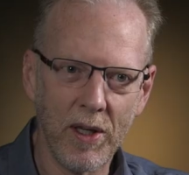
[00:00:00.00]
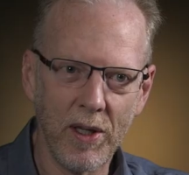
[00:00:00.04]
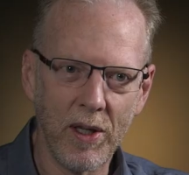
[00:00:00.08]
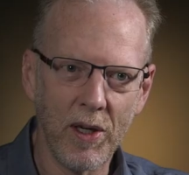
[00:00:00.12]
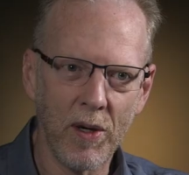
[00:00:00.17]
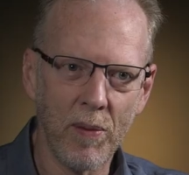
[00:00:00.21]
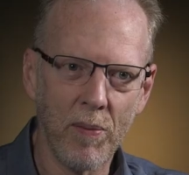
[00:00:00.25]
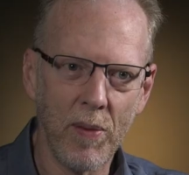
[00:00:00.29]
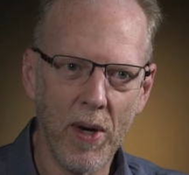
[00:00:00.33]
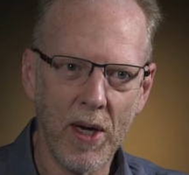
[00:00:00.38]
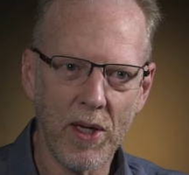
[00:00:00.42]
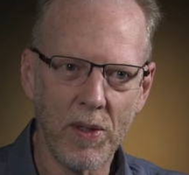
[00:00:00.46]
and
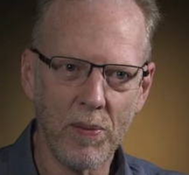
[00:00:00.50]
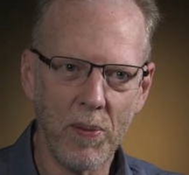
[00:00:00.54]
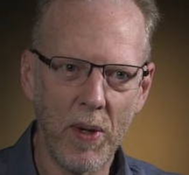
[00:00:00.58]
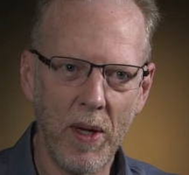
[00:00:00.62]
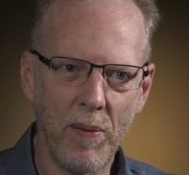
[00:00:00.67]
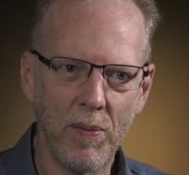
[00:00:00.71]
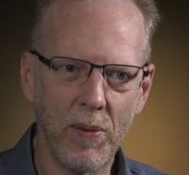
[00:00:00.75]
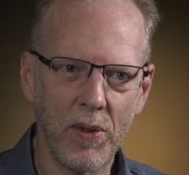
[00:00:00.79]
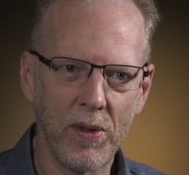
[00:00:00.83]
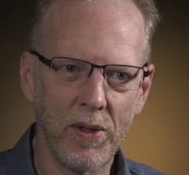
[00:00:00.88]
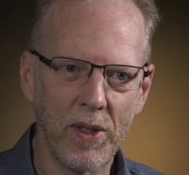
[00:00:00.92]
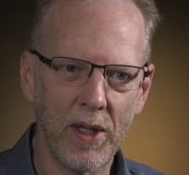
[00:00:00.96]
their best
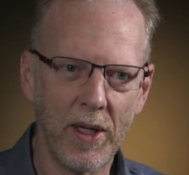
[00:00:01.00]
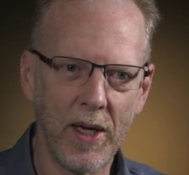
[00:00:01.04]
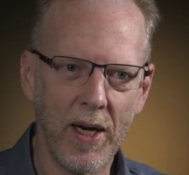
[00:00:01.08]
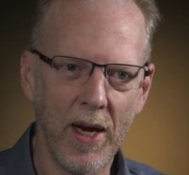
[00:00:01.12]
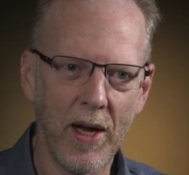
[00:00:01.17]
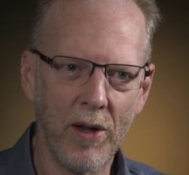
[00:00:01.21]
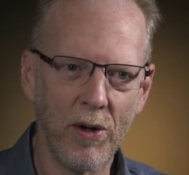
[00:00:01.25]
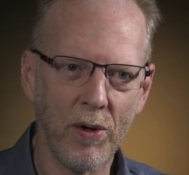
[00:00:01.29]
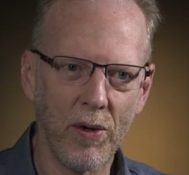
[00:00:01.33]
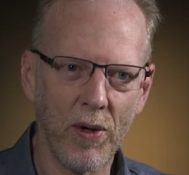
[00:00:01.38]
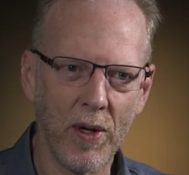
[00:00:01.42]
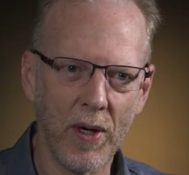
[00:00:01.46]
people
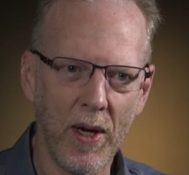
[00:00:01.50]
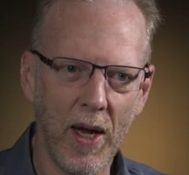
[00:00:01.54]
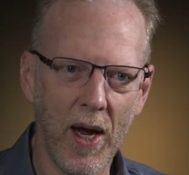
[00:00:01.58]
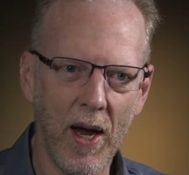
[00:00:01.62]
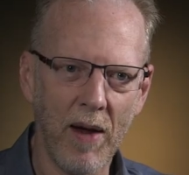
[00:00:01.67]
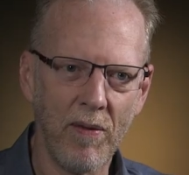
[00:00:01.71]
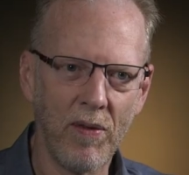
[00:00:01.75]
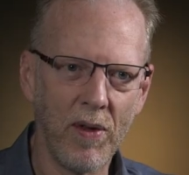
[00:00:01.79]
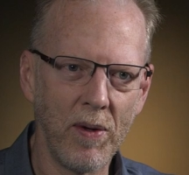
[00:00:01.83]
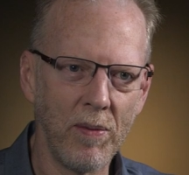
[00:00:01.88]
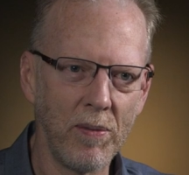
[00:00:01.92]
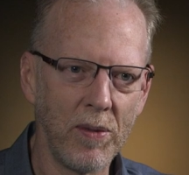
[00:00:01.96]
together, and
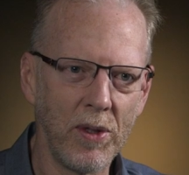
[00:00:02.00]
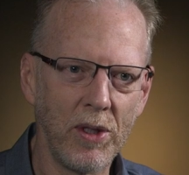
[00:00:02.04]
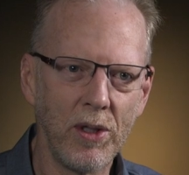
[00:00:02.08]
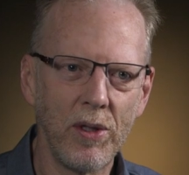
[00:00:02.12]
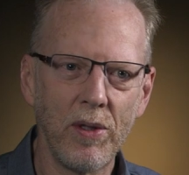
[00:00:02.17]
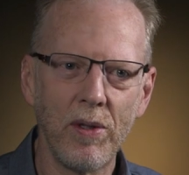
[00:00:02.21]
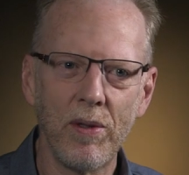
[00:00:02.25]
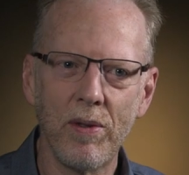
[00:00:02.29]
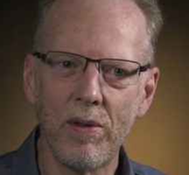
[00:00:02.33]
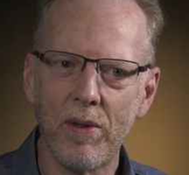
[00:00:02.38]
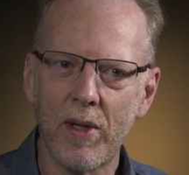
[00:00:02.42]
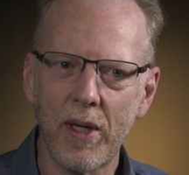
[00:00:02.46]
have them
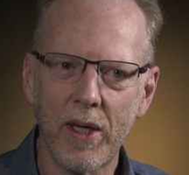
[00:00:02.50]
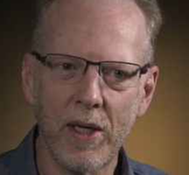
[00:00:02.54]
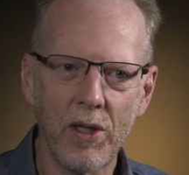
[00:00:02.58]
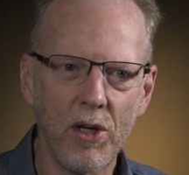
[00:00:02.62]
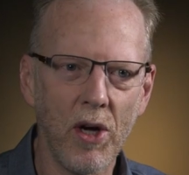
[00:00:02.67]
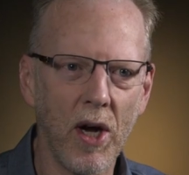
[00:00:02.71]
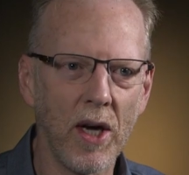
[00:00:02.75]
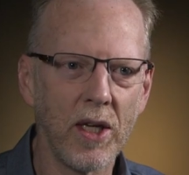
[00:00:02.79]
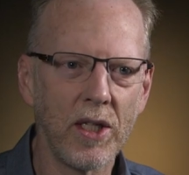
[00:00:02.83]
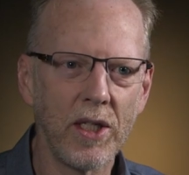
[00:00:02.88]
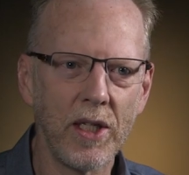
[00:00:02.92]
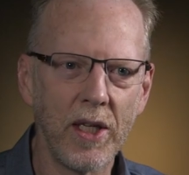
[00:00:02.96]
do like
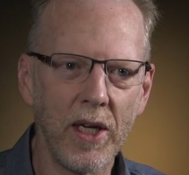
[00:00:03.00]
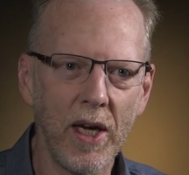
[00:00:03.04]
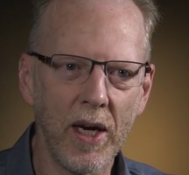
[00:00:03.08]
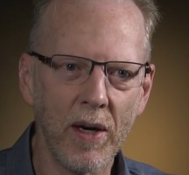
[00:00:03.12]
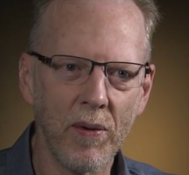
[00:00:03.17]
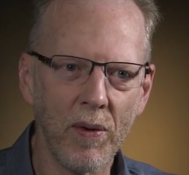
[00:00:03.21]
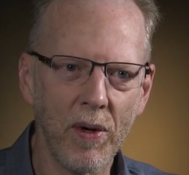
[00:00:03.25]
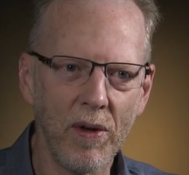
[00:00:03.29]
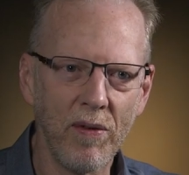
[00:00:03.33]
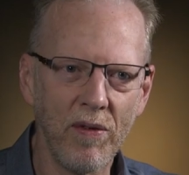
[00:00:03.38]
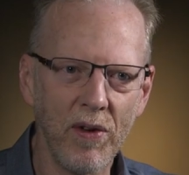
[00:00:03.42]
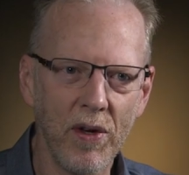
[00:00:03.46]
dossier
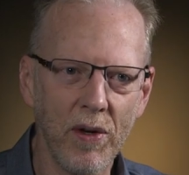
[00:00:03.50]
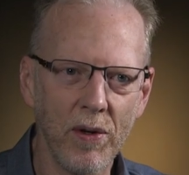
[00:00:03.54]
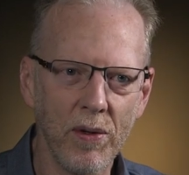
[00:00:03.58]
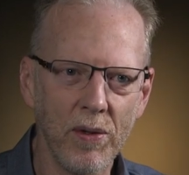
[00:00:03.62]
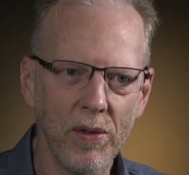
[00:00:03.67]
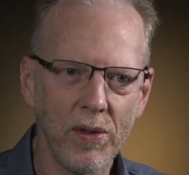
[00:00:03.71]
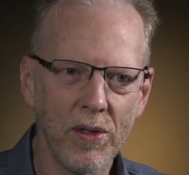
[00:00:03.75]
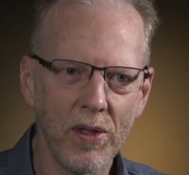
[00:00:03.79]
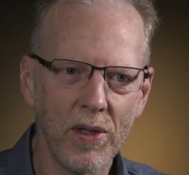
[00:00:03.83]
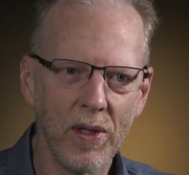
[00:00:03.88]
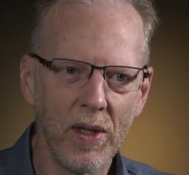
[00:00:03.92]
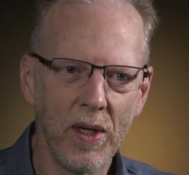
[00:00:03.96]

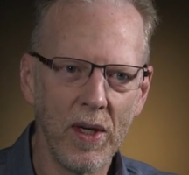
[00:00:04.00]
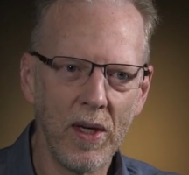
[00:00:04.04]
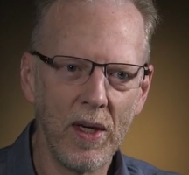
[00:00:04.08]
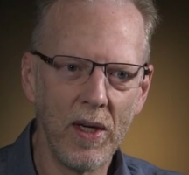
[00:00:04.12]
reviews.